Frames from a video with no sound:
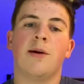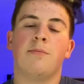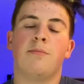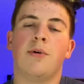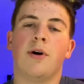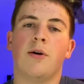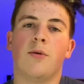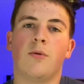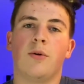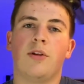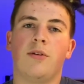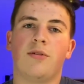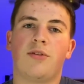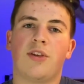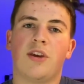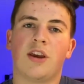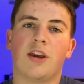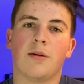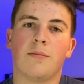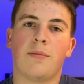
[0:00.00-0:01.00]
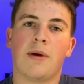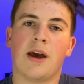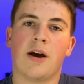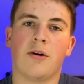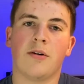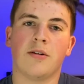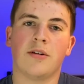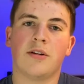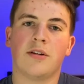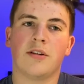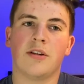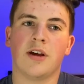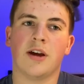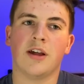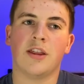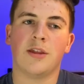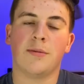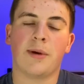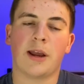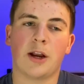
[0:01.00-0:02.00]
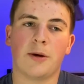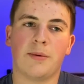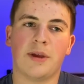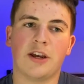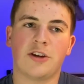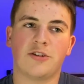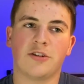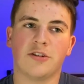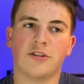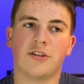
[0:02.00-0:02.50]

but when you think about the bigger picture,